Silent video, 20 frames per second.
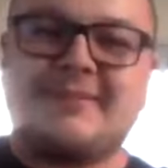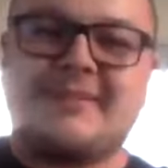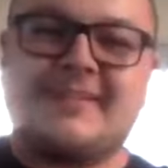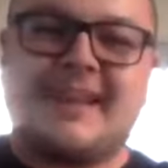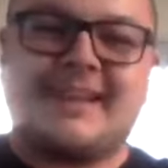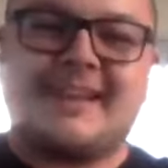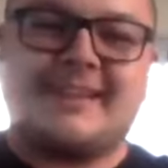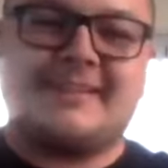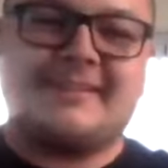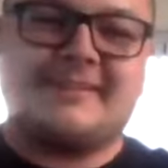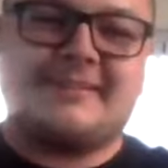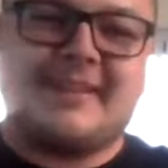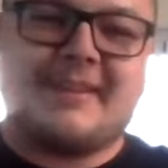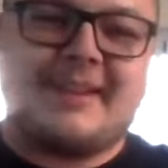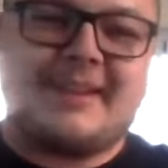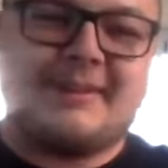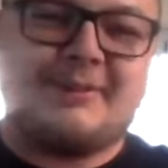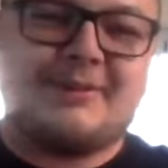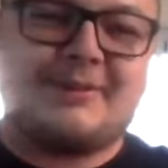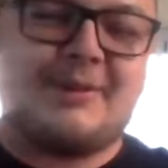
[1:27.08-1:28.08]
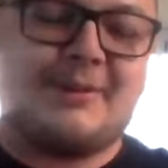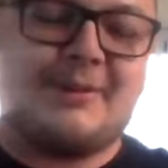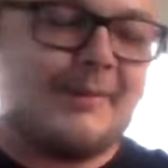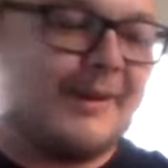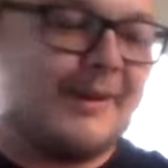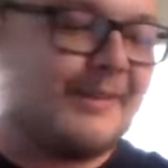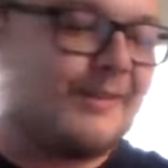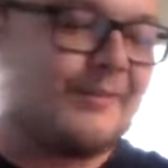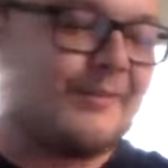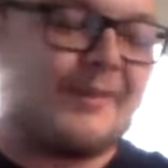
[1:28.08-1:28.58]
Thank you so
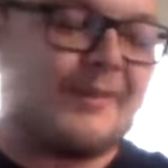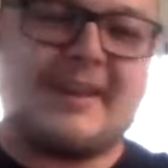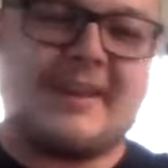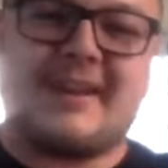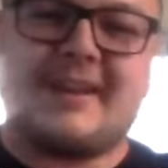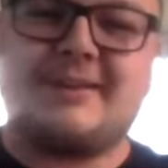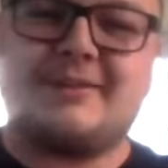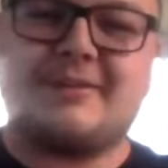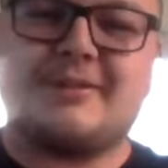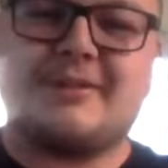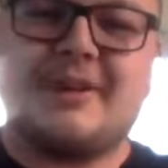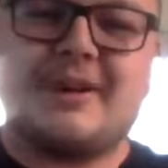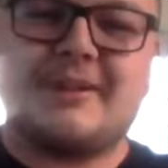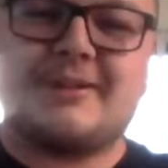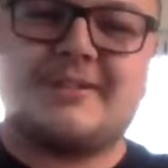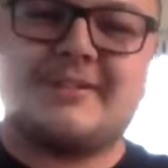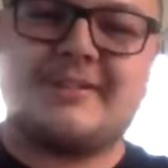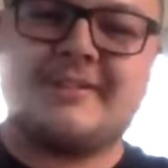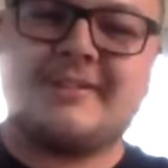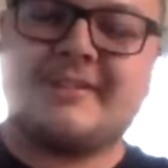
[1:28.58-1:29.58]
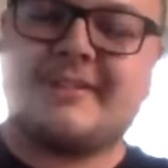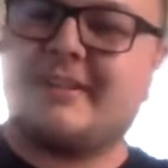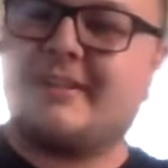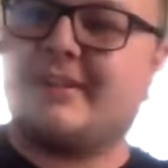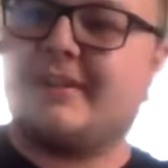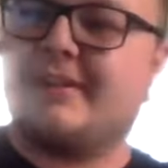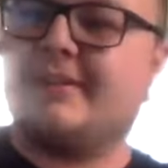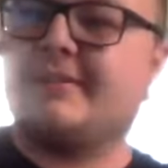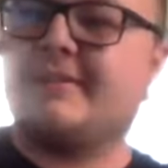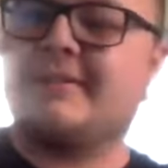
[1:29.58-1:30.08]
much for that introduction,
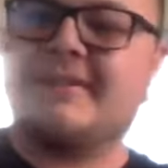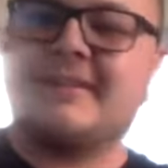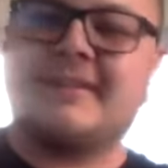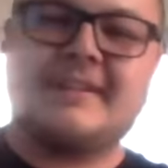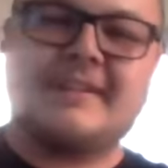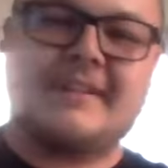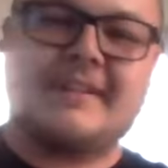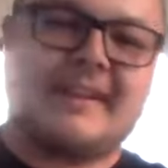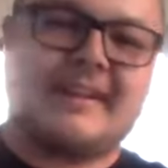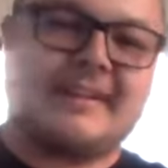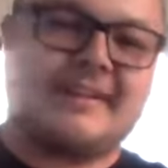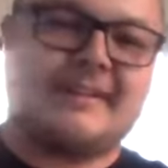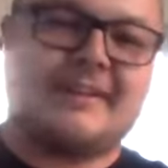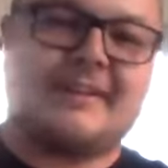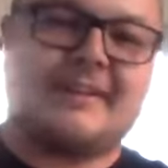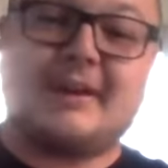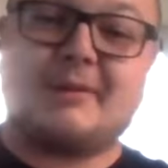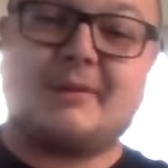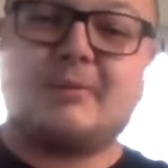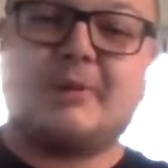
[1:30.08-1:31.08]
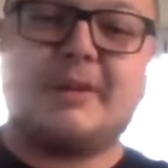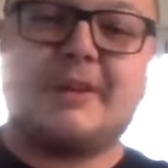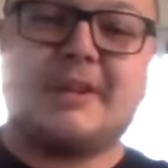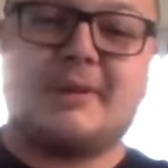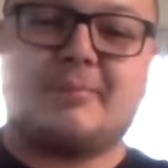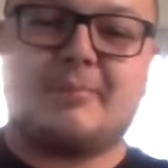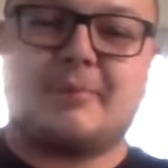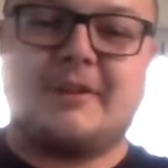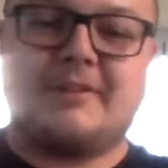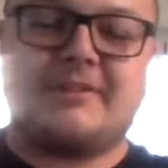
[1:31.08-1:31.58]
and I really
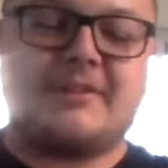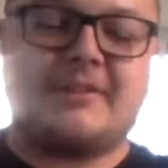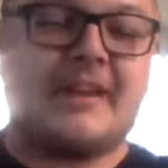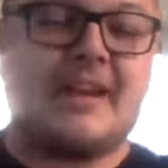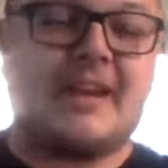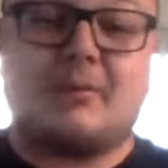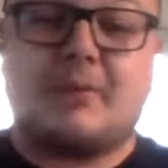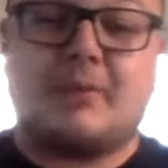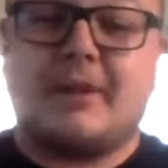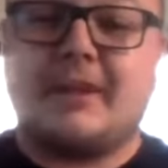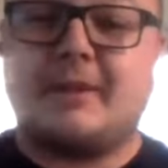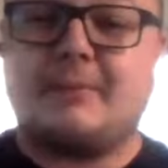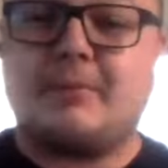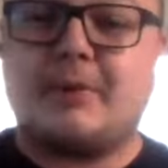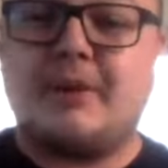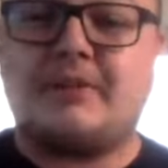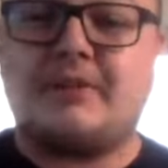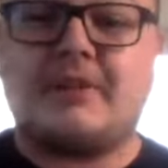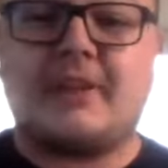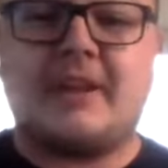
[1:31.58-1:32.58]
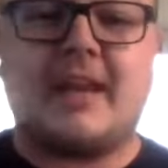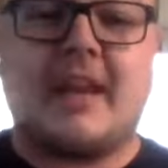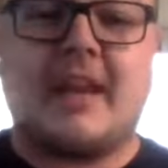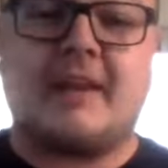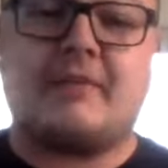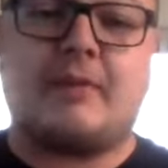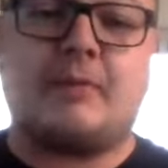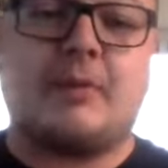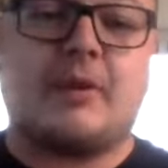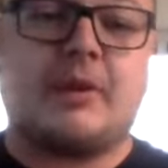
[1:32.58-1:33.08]
appreciate
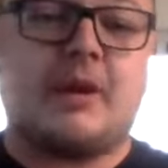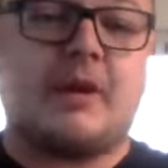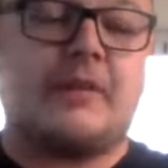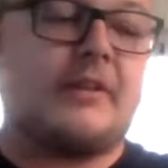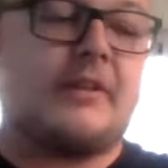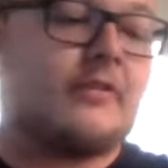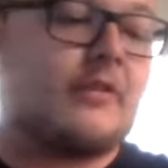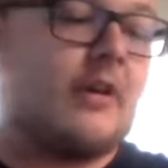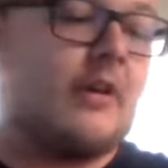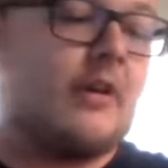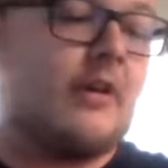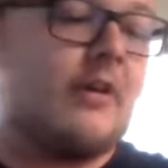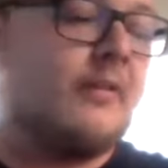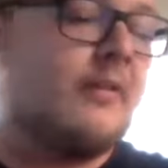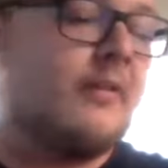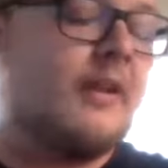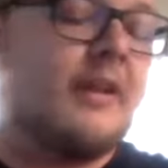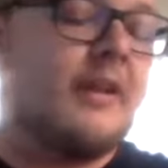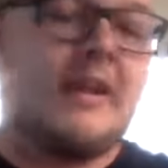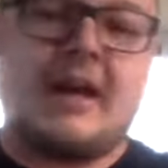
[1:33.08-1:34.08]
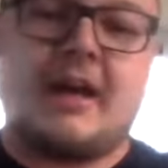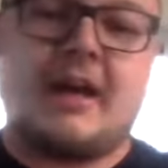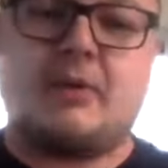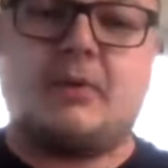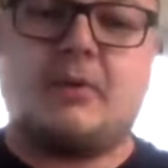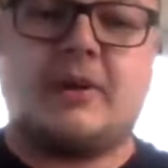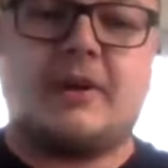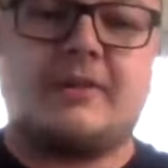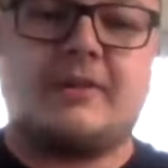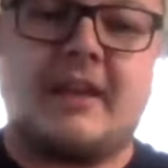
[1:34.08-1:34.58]
everyone on this call. I don't
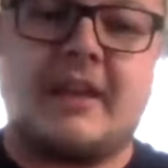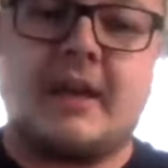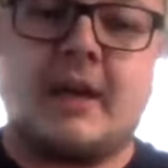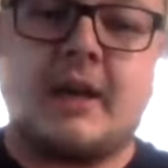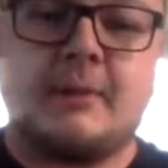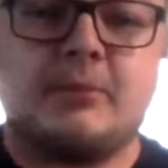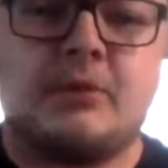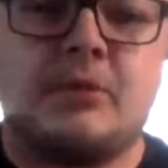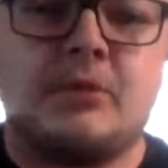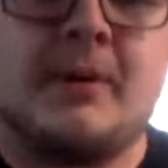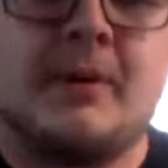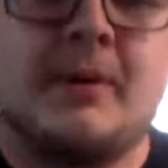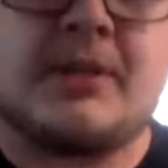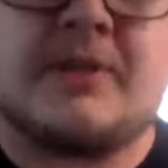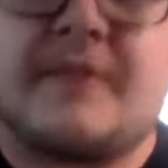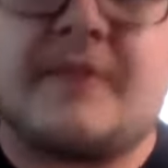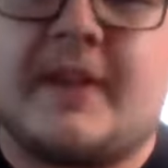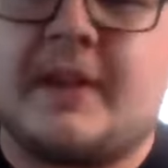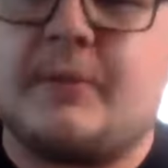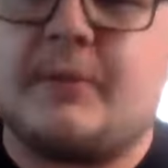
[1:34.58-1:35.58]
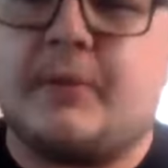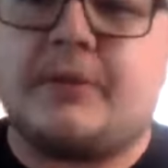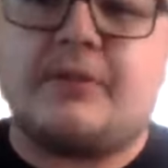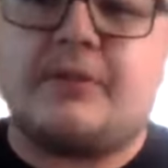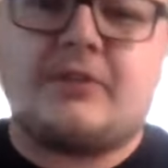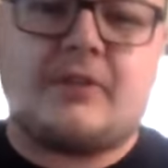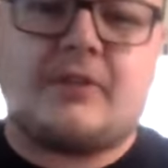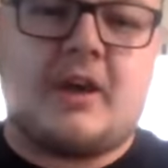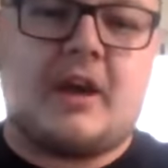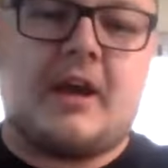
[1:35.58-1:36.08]
want to take up too much of anyone's
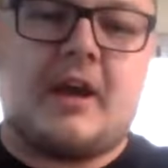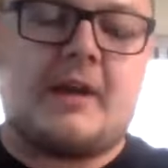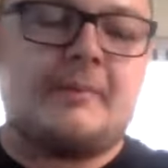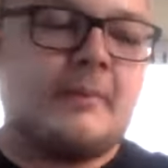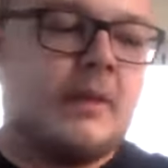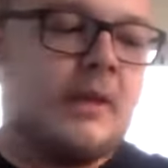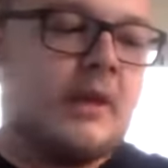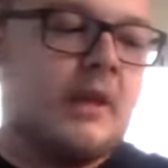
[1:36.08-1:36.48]
time.